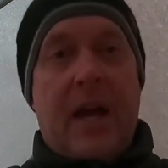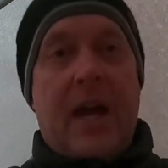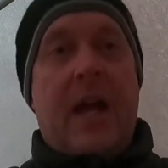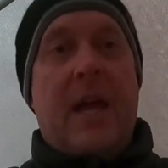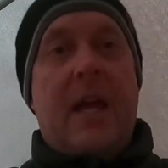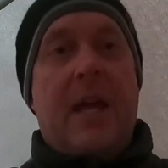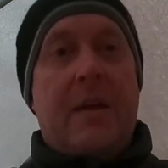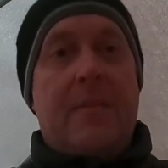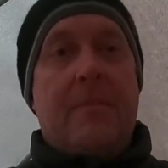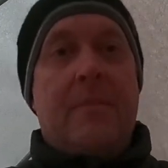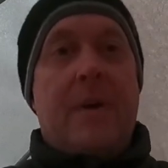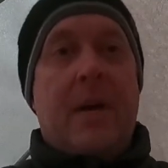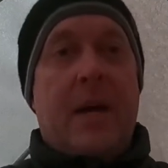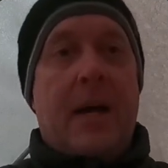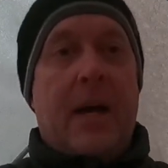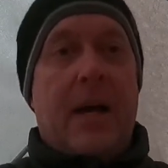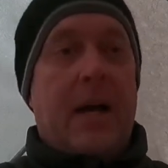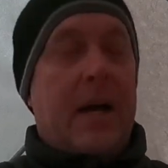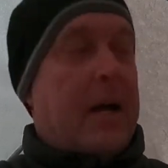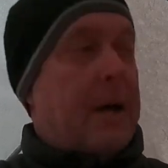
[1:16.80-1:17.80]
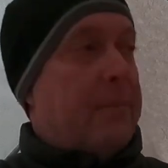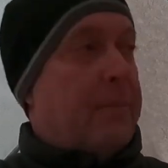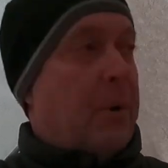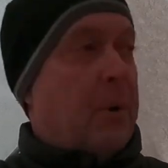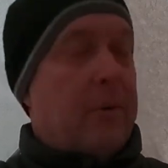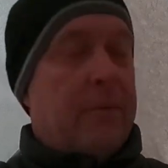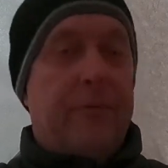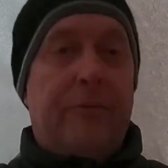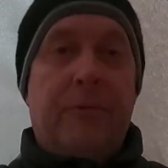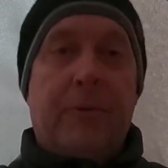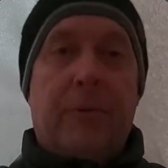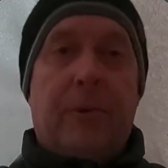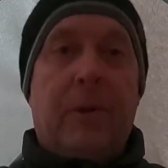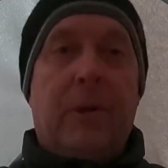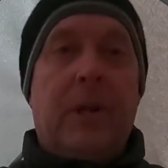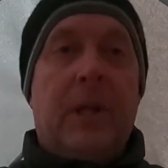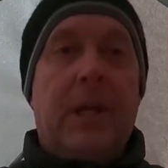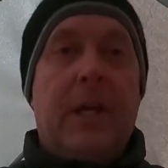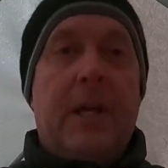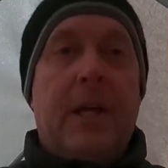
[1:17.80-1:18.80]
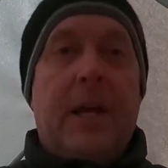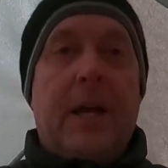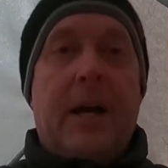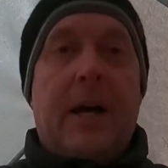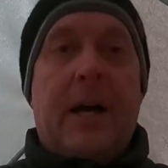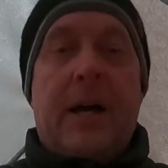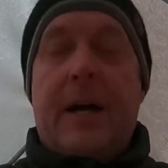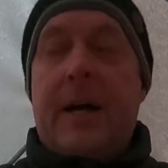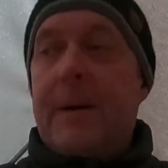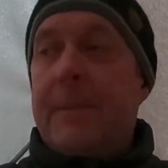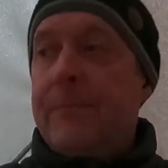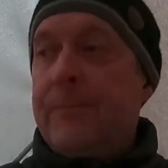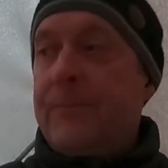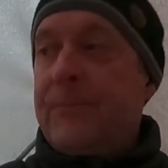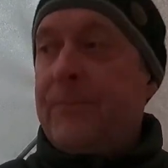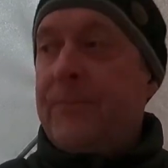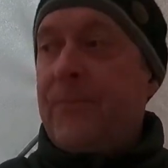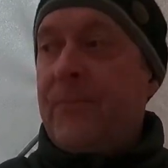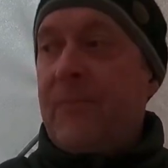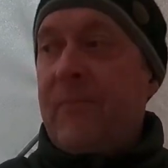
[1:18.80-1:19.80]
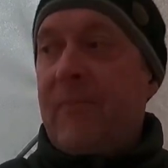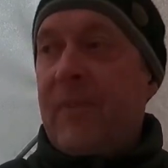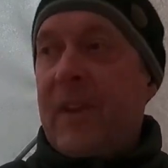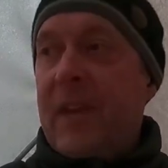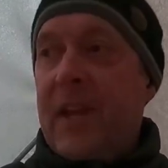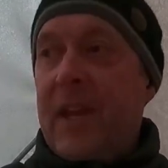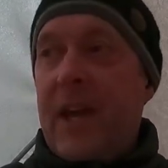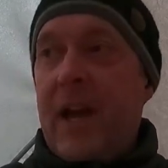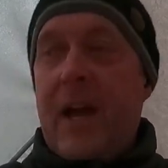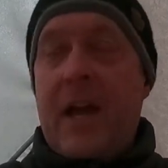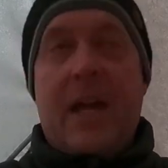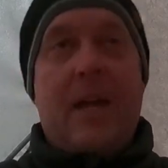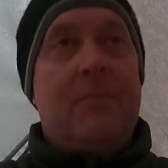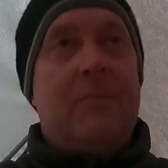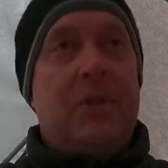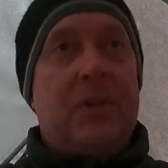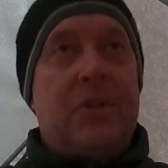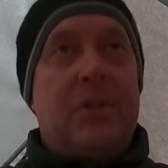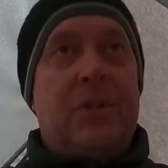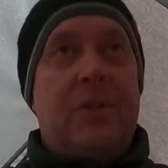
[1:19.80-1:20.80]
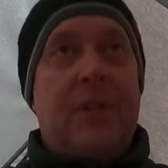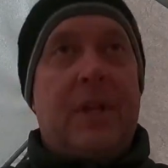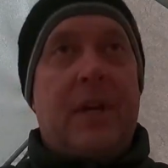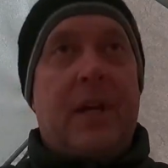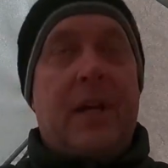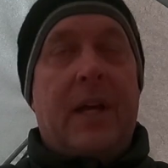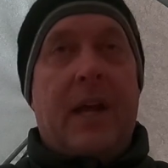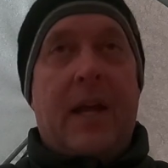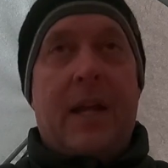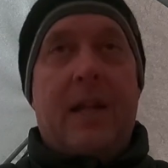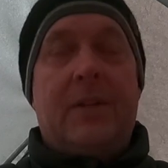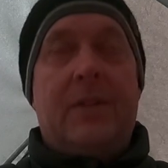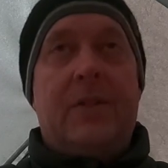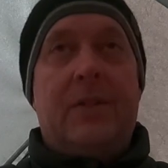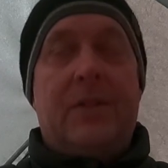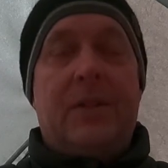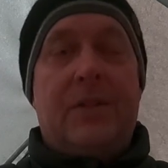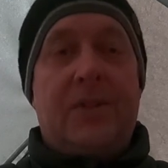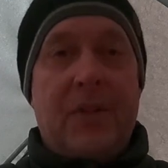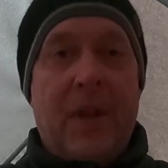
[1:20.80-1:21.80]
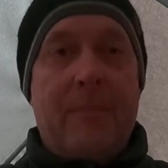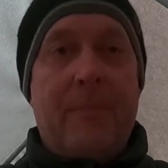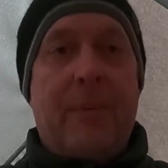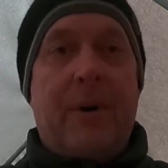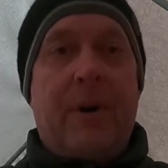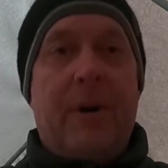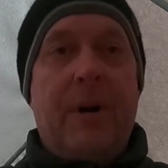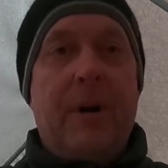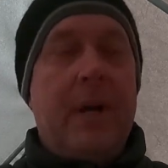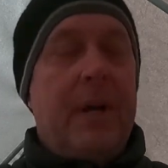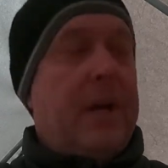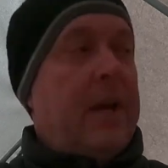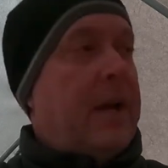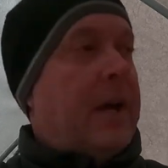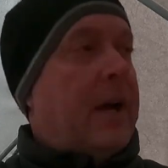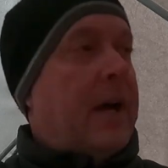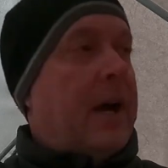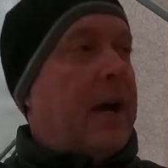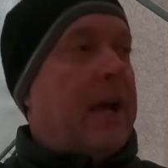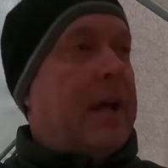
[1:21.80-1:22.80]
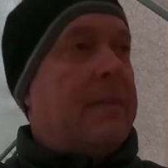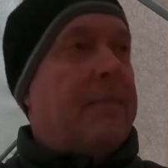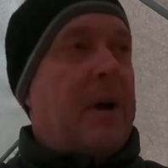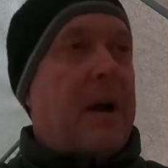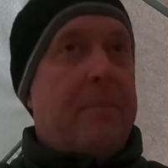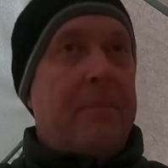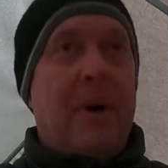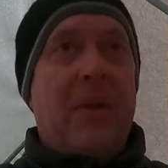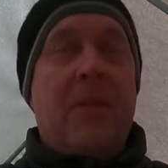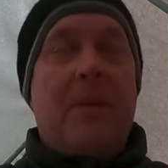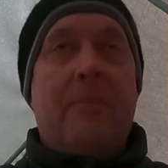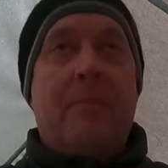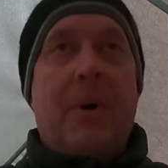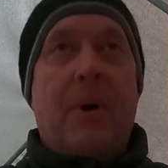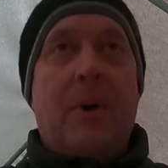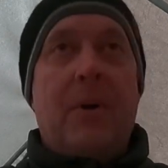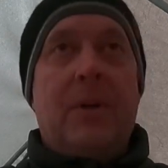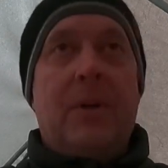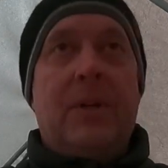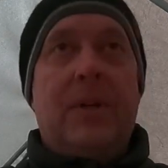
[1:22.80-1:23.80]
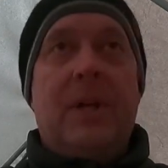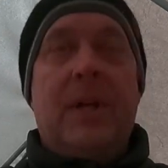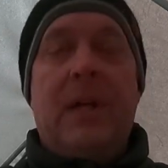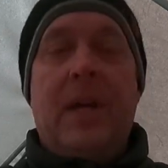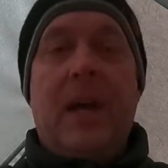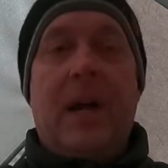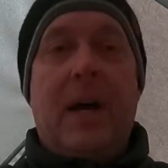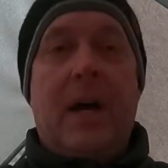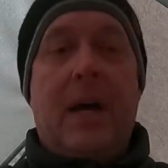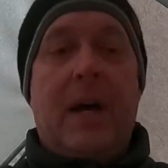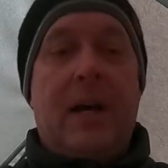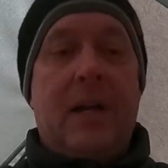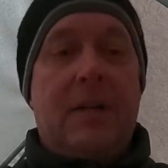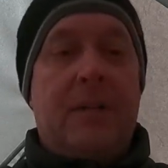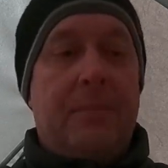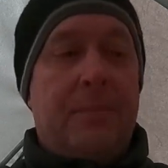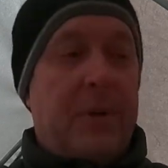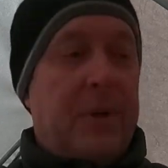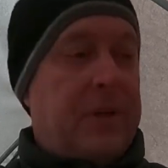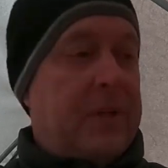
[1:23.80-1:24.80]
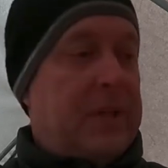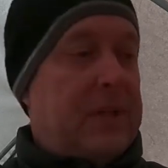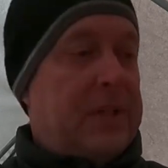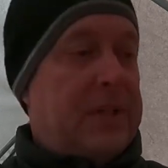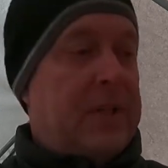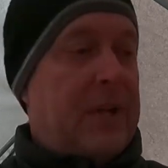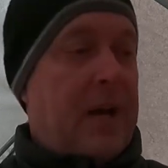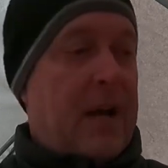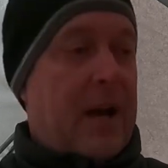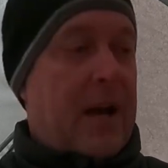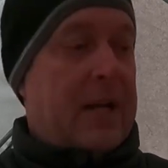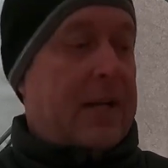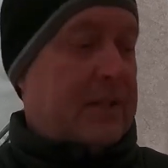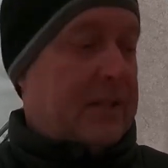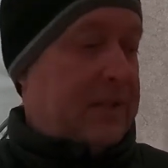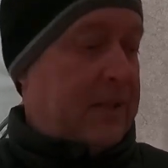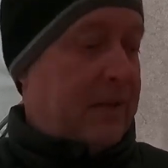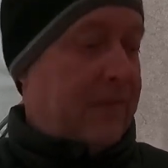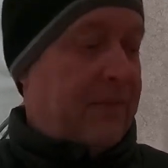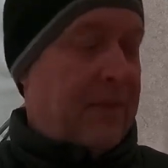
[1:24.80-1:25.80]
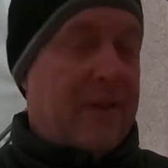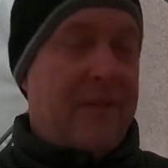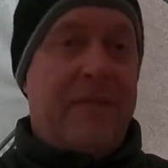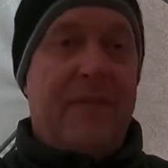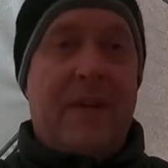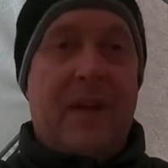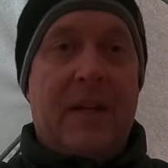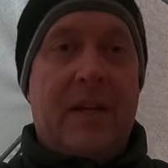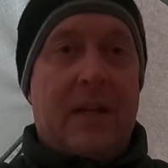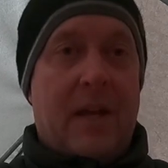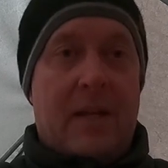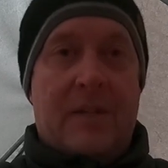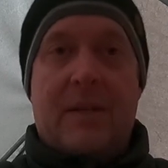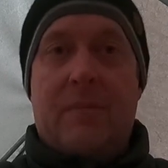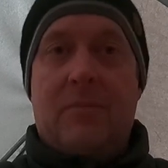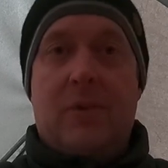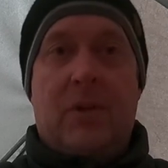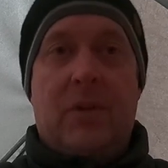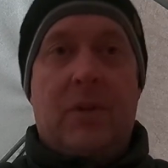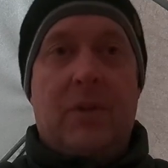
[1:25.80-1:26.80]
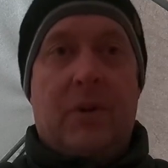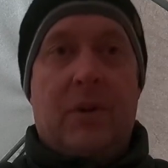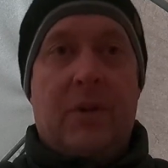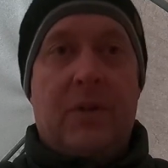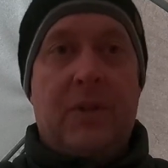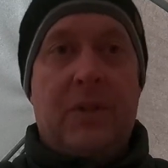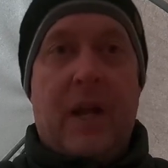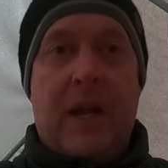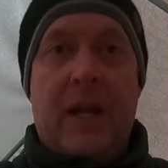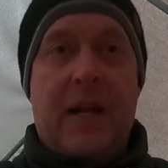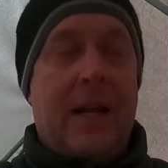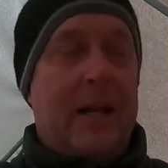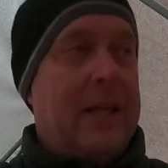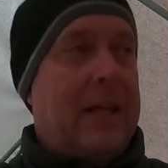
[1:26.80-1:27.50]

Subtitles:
I am a boat fool, I am just, and it's December, I am up on the boat to put these on to see if they fit, because I'm just so excited.